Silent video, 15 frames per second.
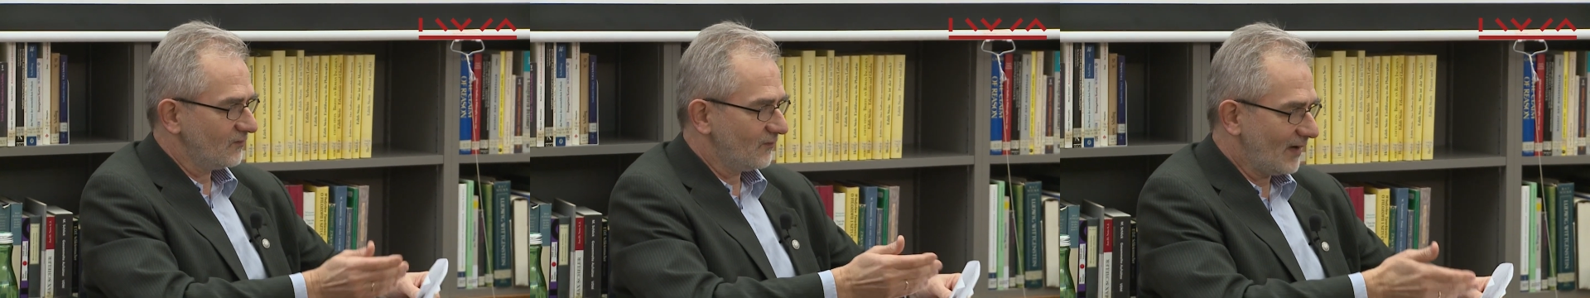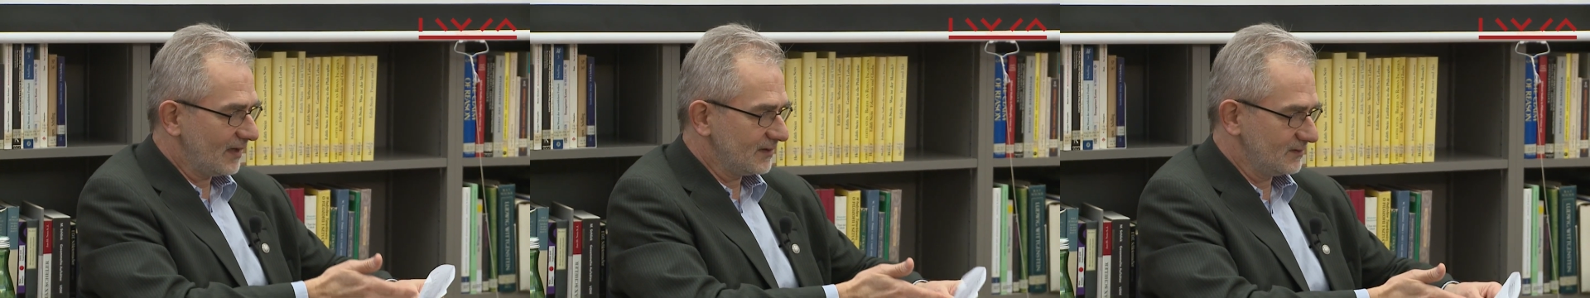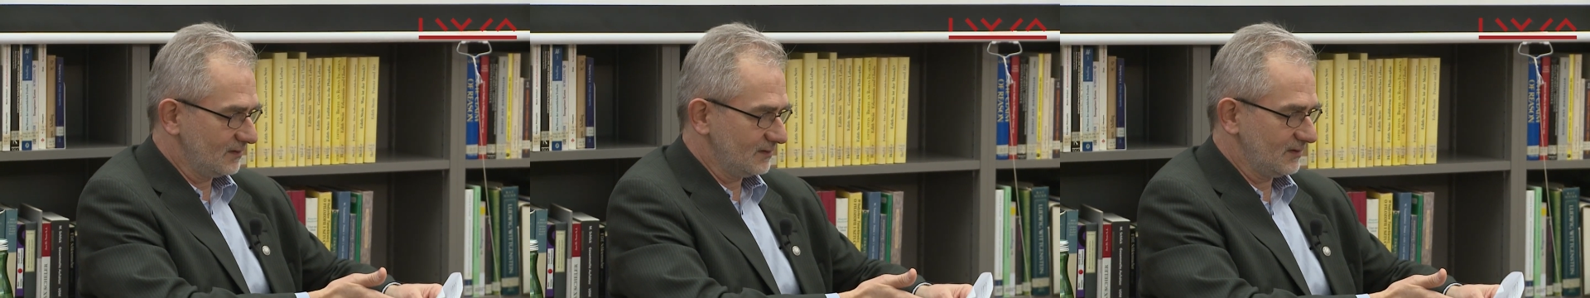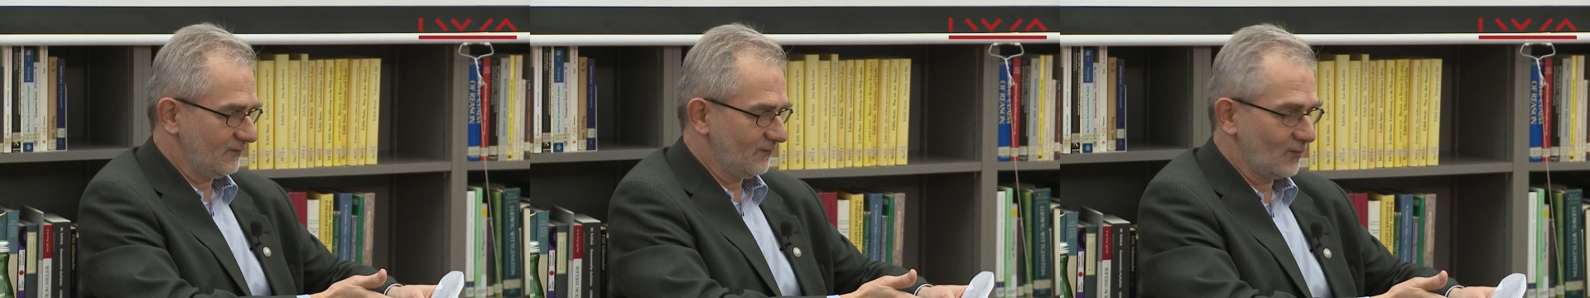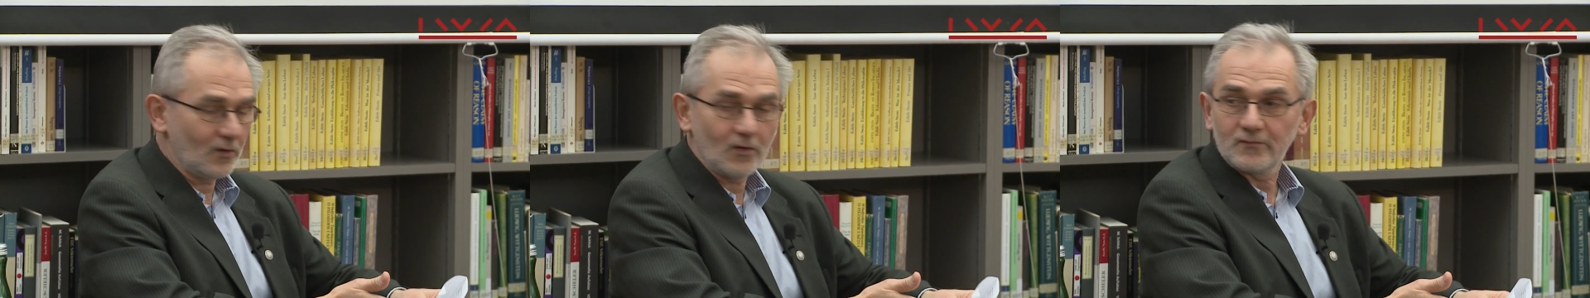finding the
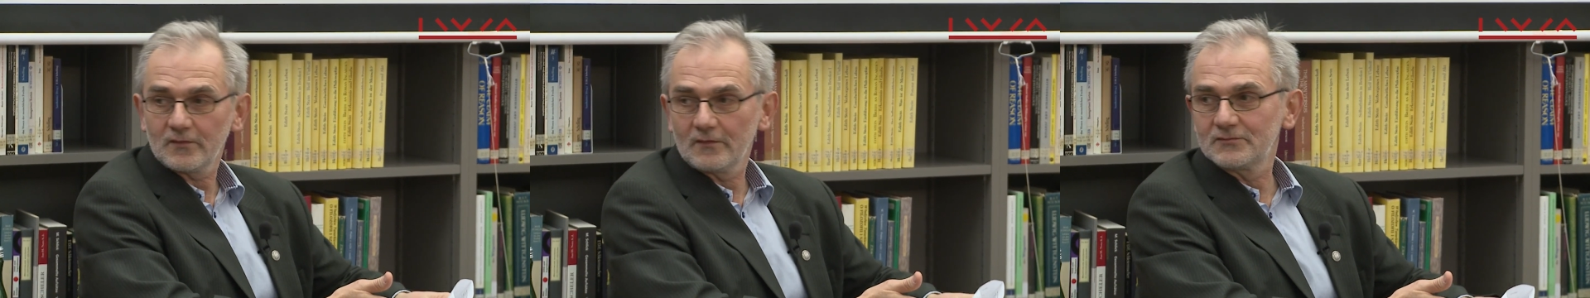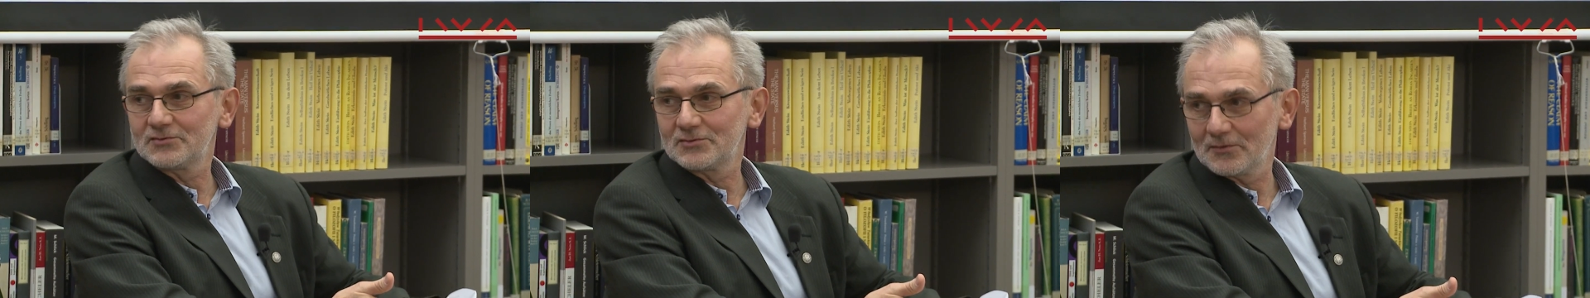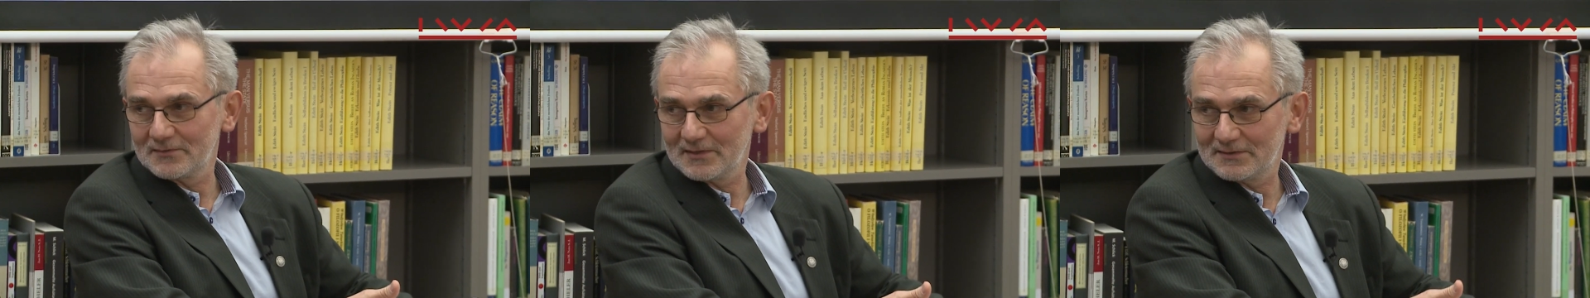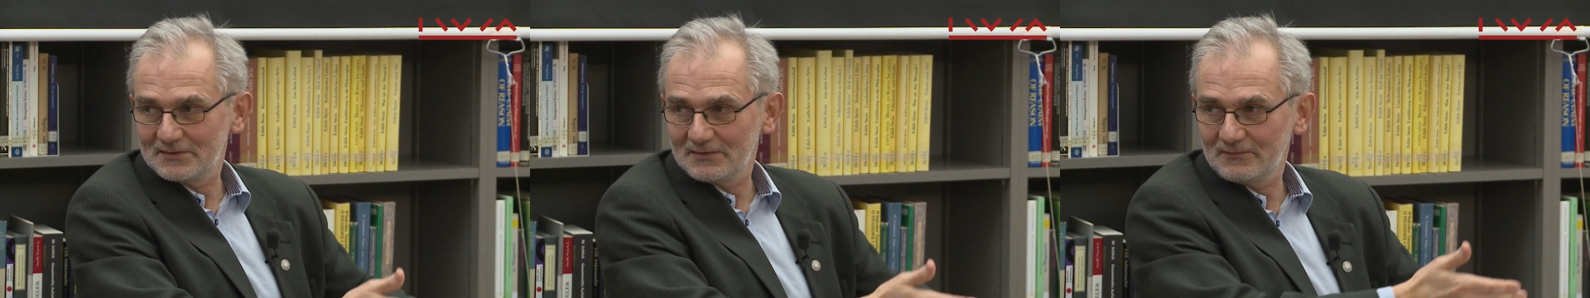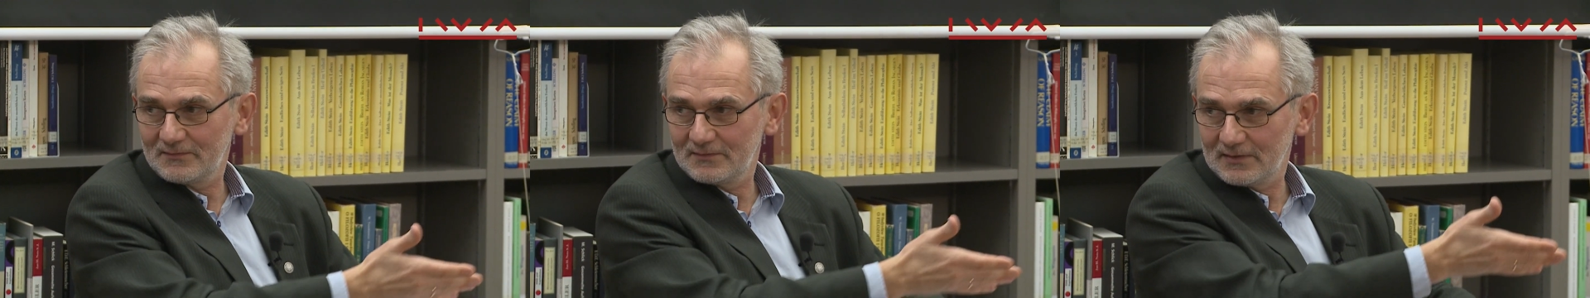4th of June at
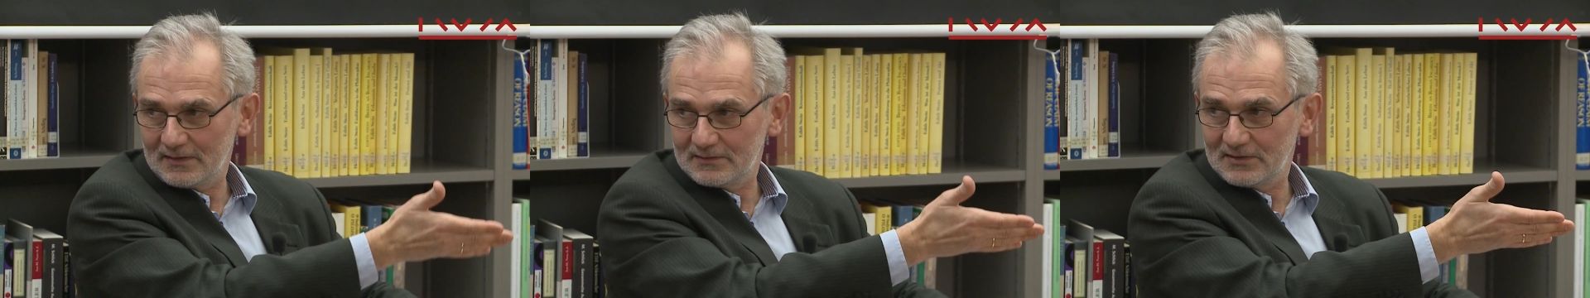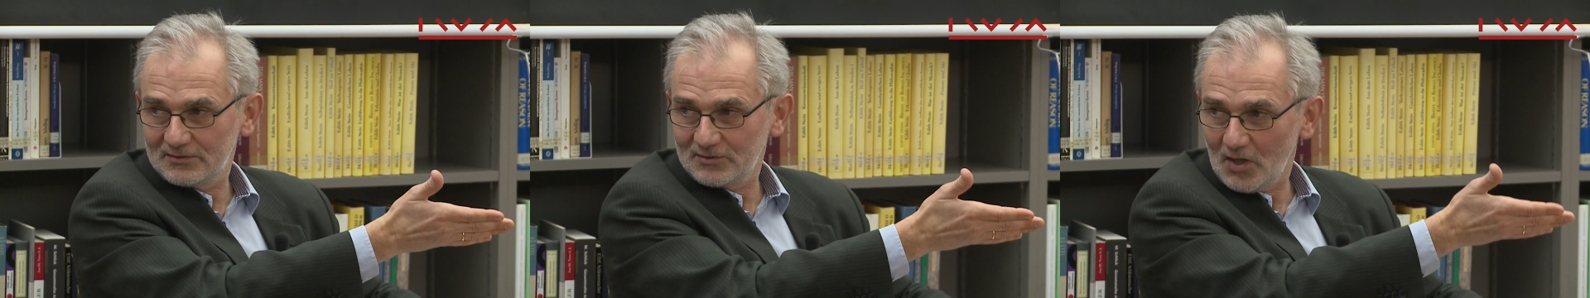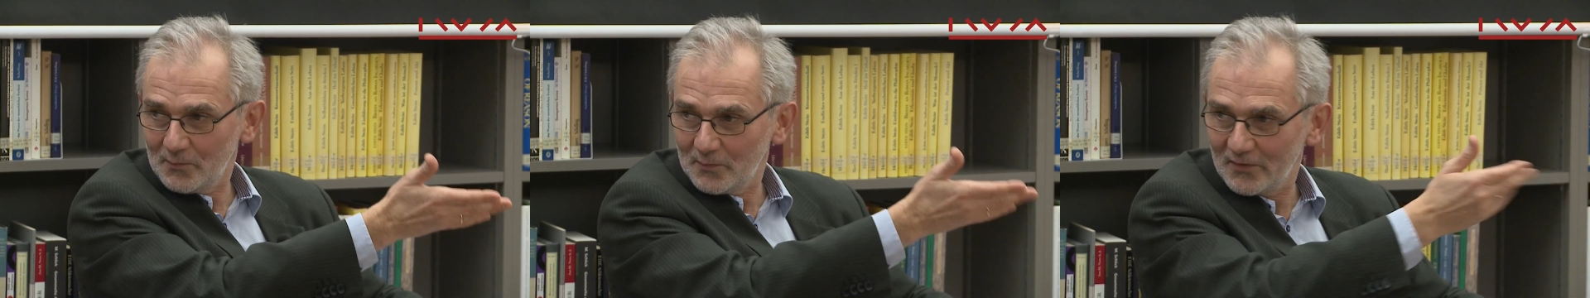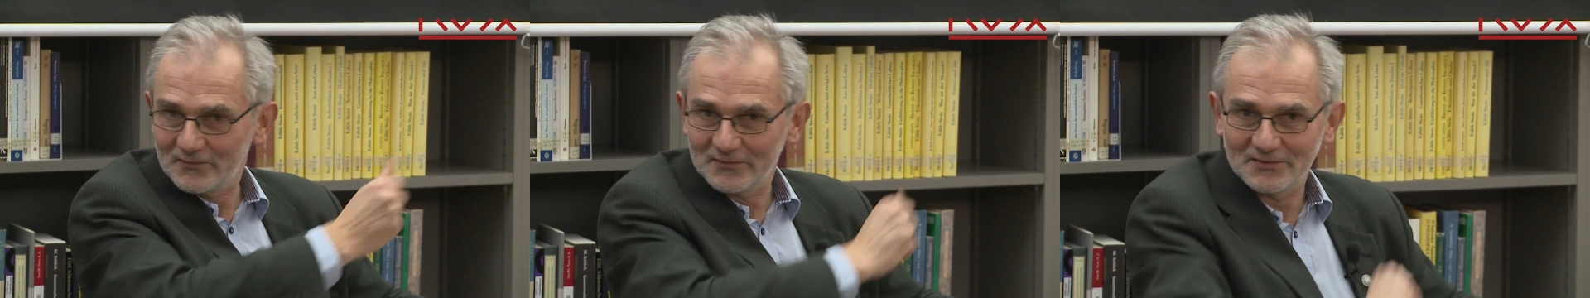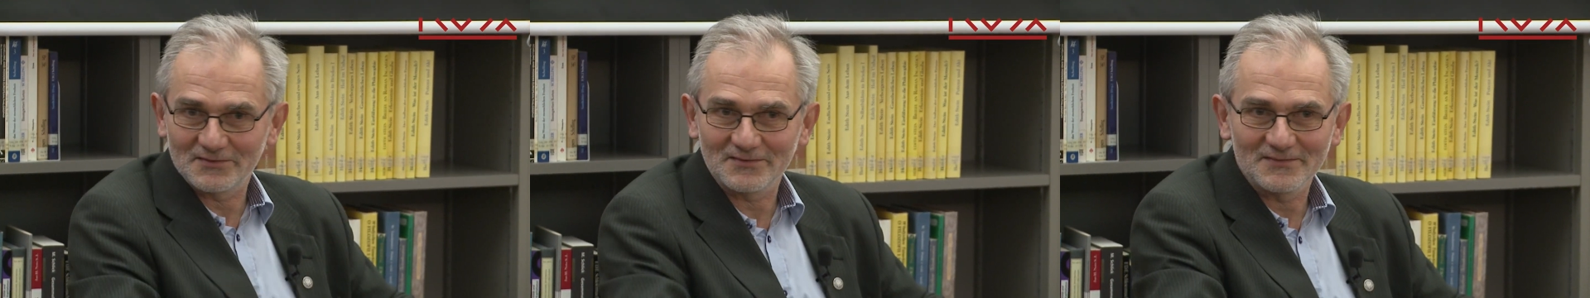the, at the top
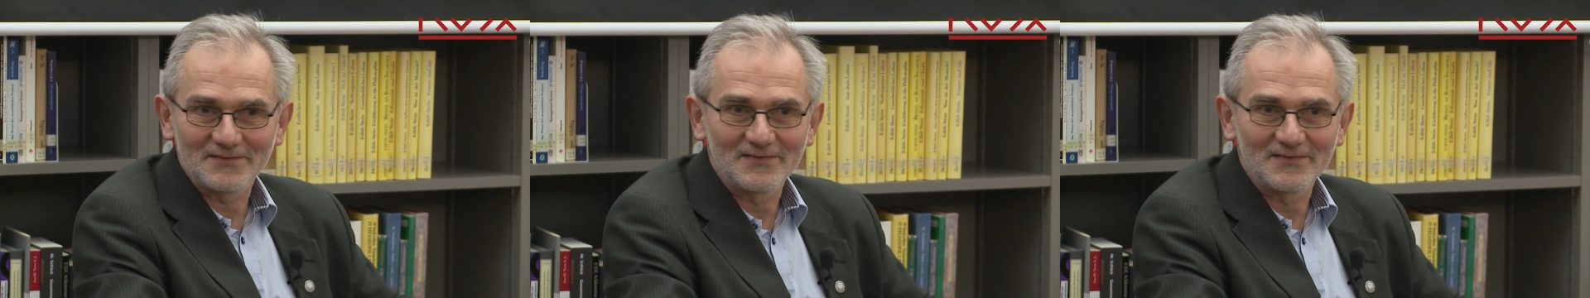of it.